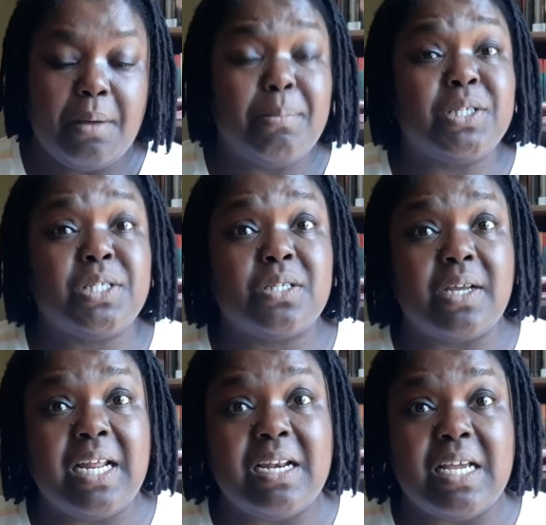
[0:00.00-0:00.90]
But
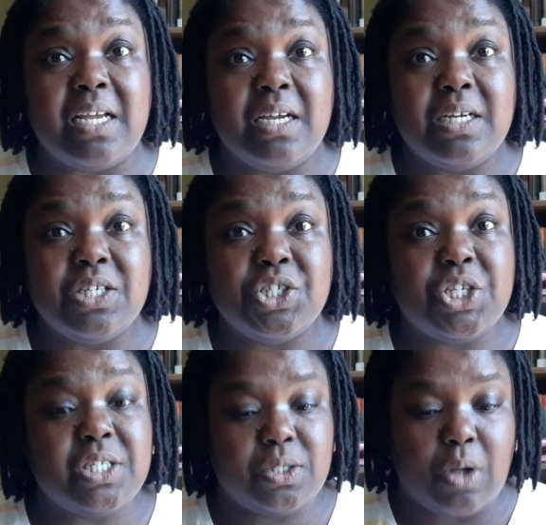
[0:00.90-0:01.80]
suddenly,
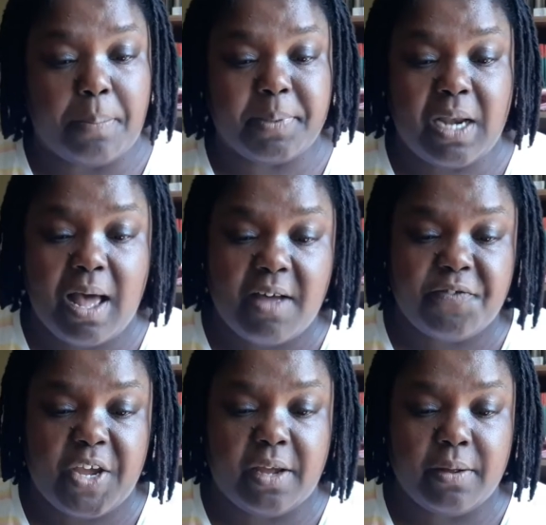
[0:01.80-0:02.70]
she stopped
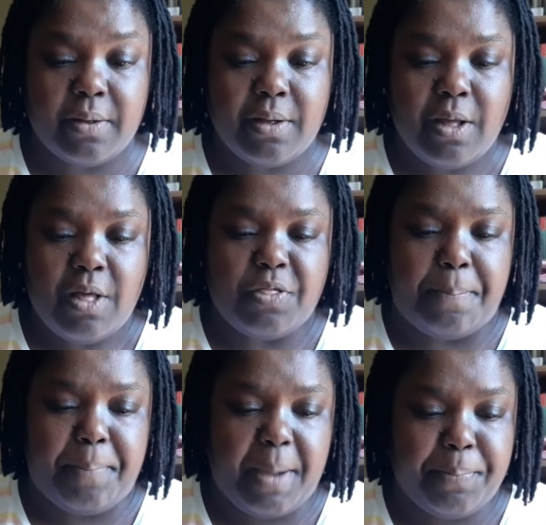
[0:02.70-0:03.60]
laughing. The
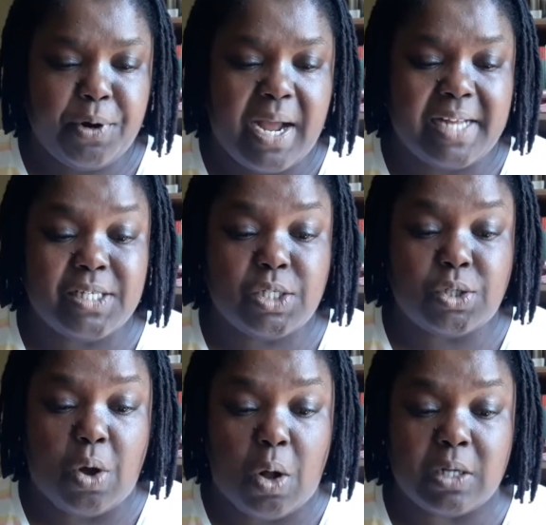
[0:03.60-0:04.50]
pepper and
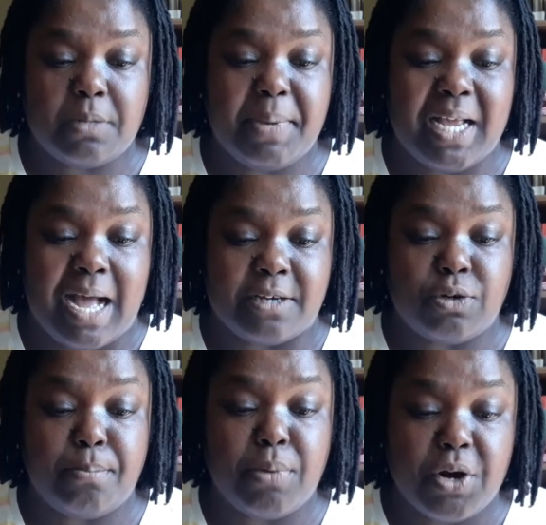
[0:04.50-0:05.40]
salt began
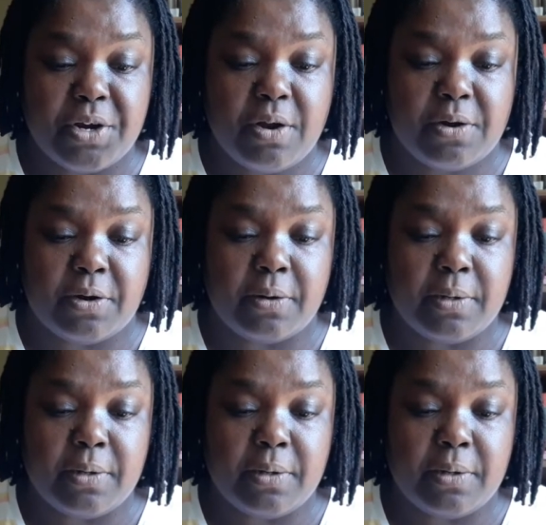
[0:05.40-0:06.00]
to burn her.